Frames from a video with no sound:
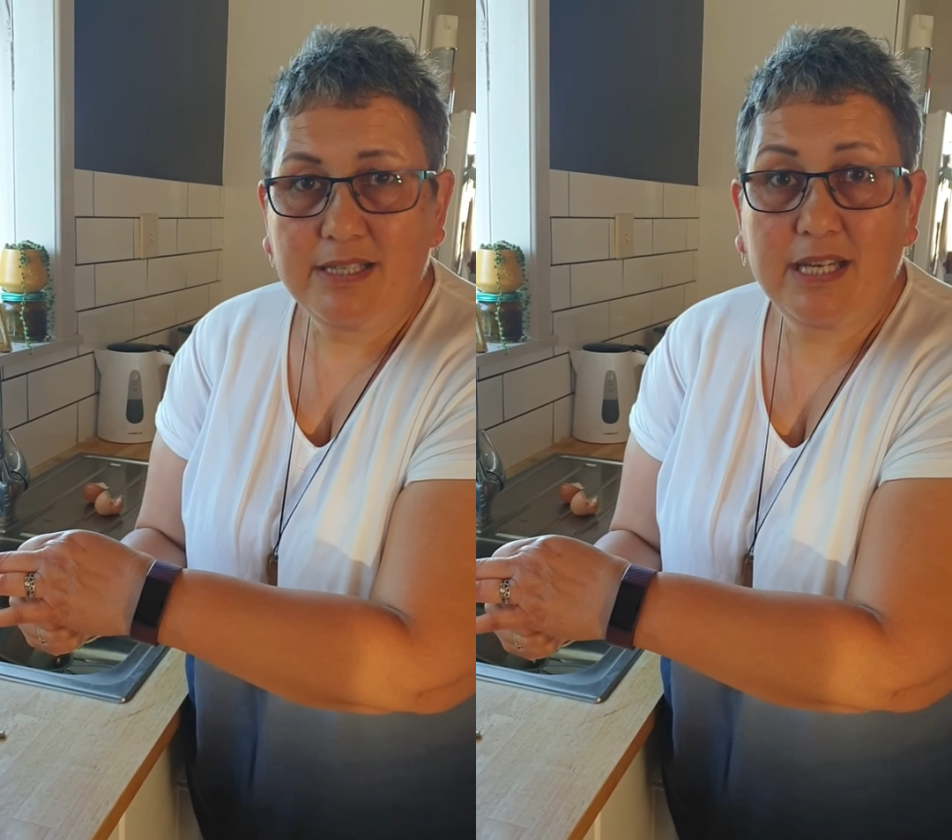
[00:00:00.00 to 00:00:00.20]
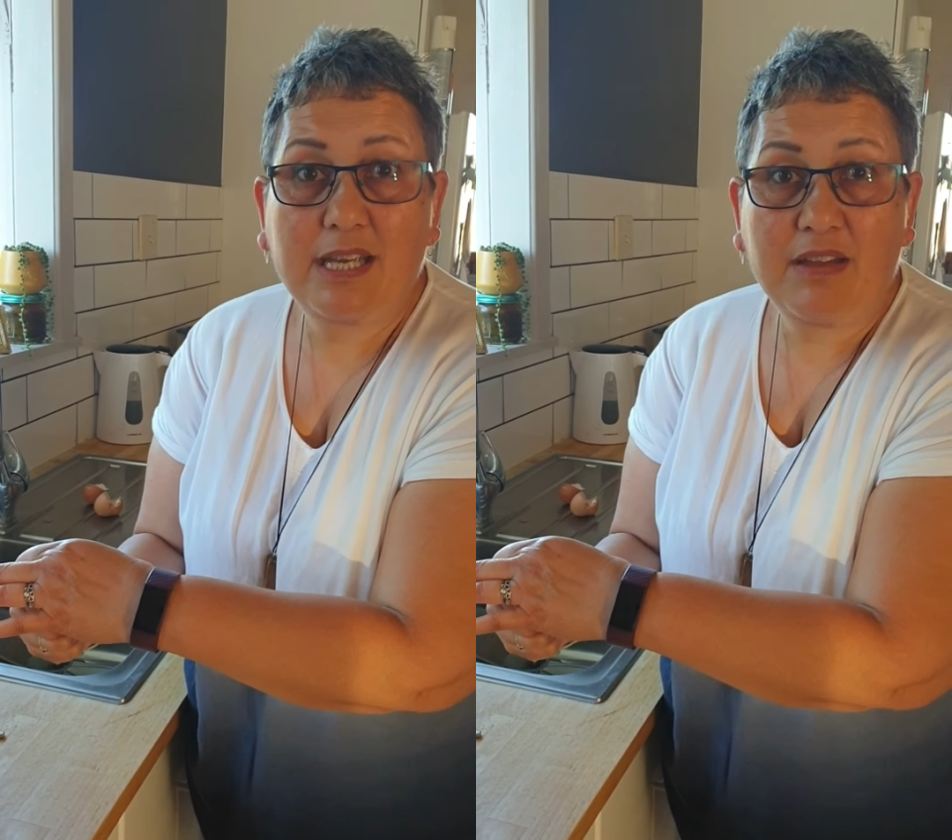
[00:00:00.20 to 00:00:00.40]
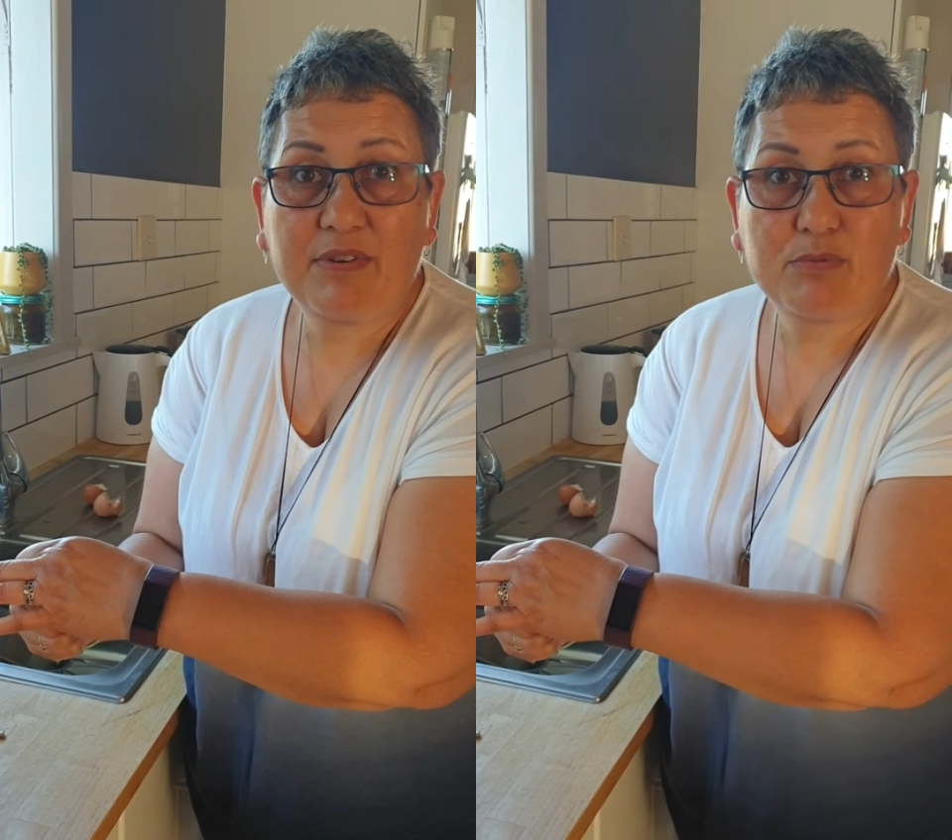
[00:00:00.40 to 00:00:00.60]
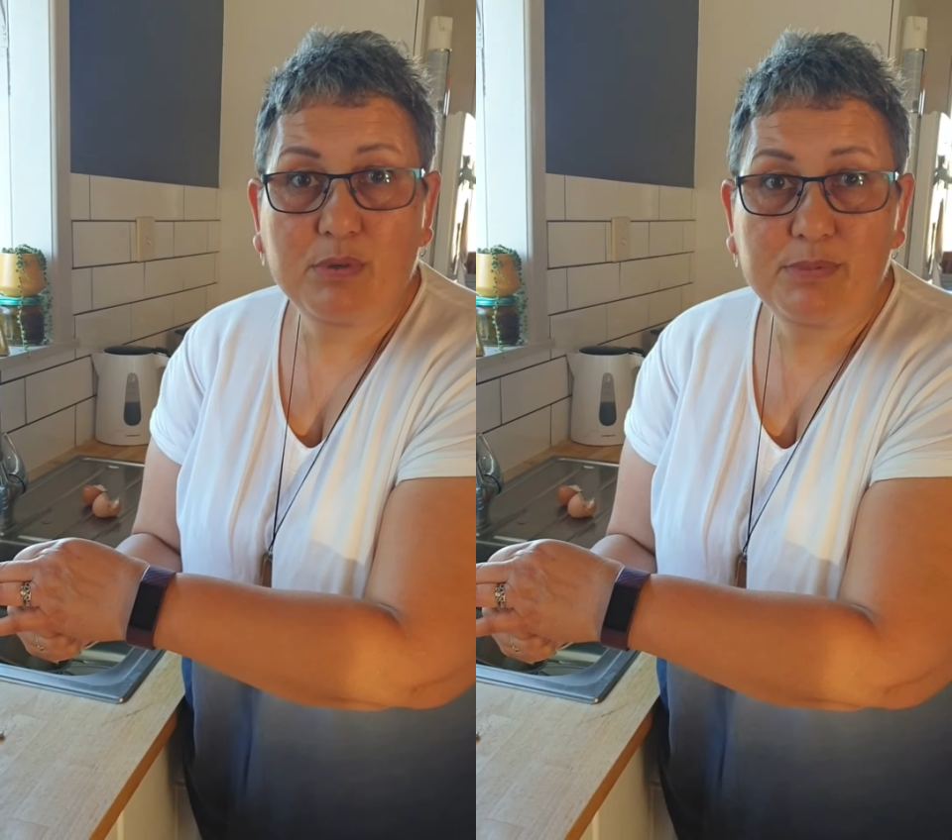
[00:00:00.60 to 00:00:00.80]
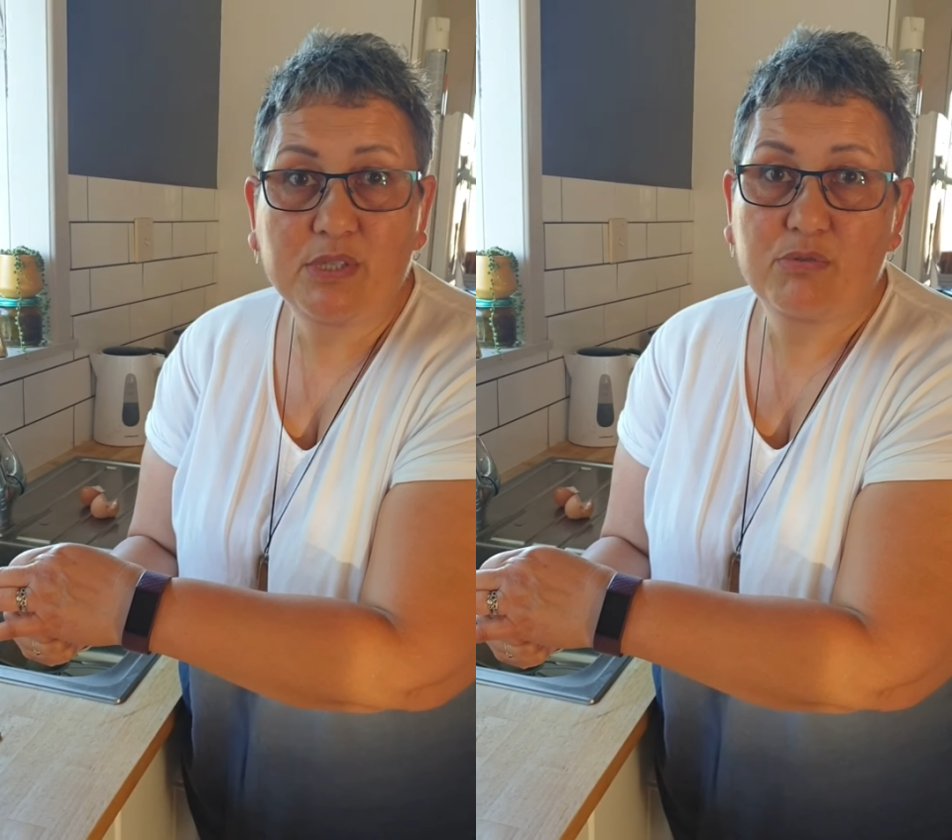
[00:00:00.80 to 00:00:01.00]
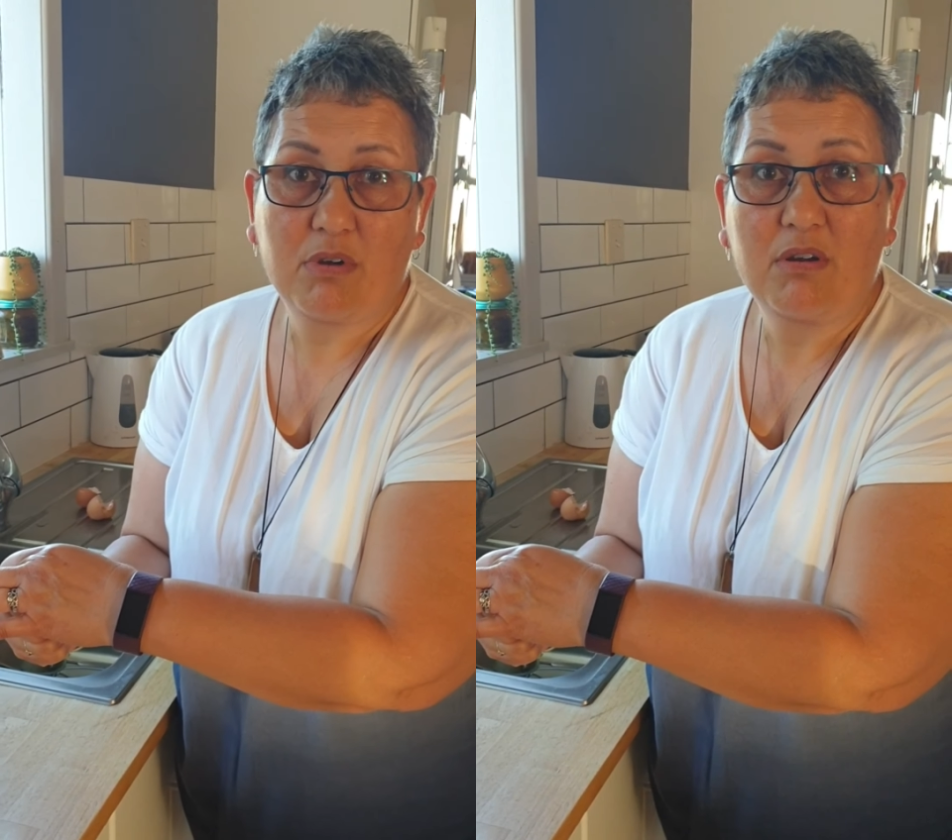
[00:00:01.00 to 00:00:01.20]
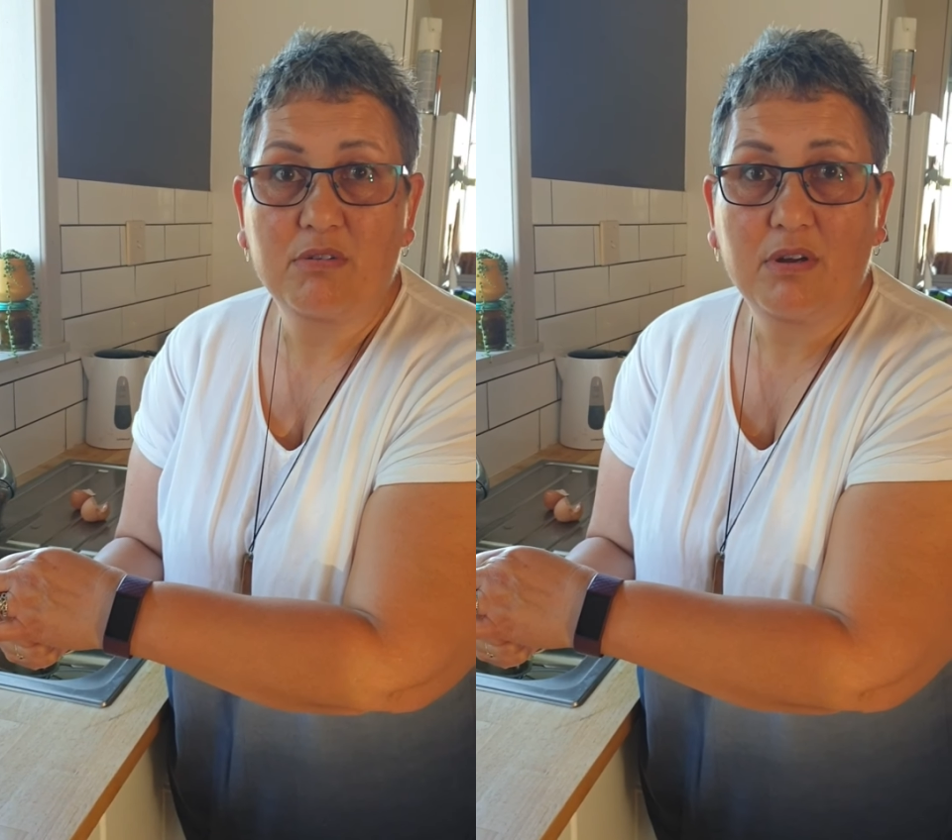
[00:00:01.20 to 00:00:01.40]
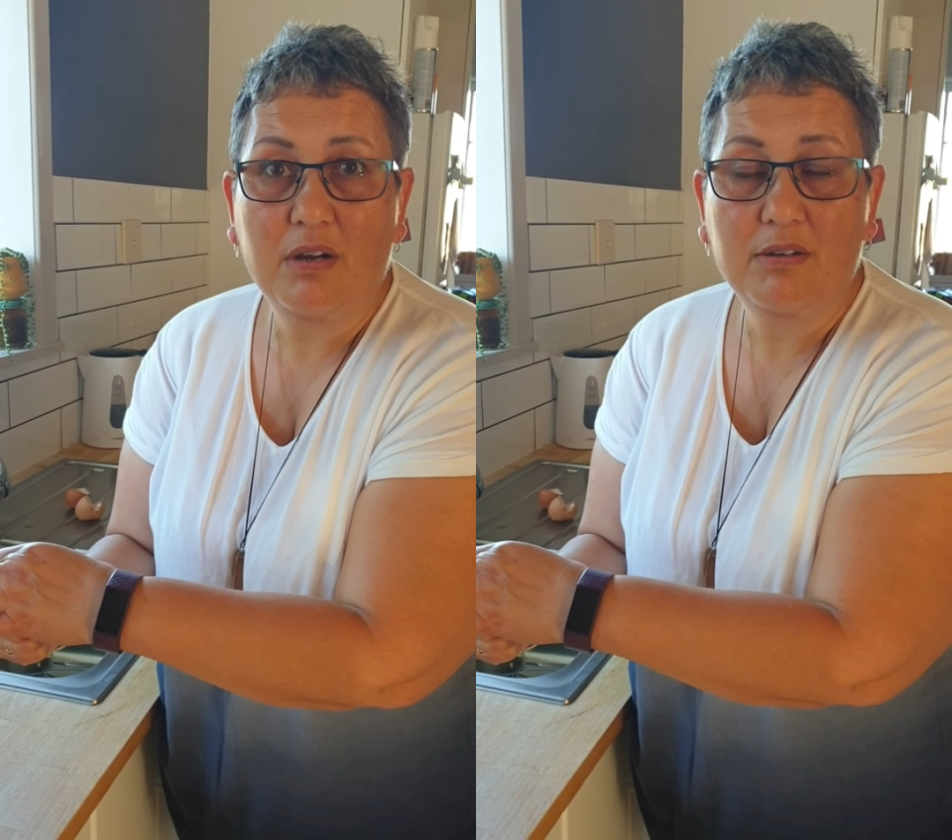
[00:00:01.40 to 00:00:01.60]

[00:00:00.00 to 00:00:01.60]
that gave it room to grow.